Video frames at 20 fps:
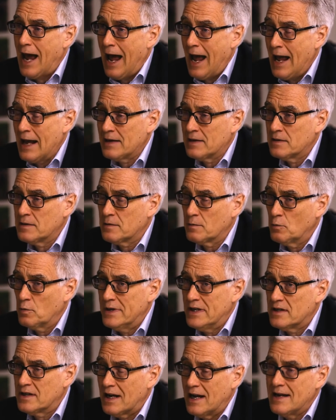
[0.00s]
and
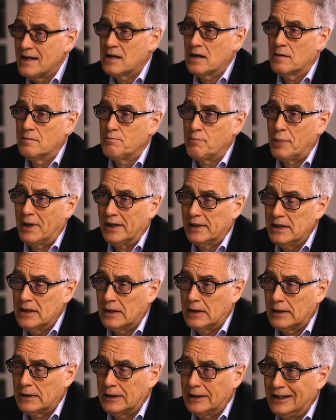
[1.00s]
with a
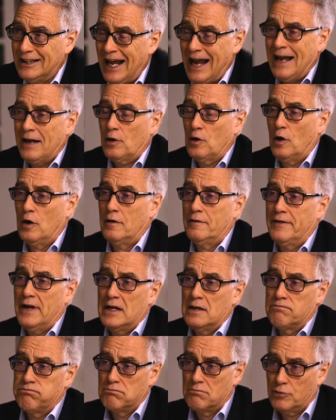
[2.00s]
complete lack of
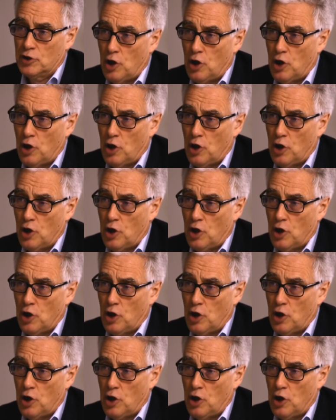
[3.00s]
a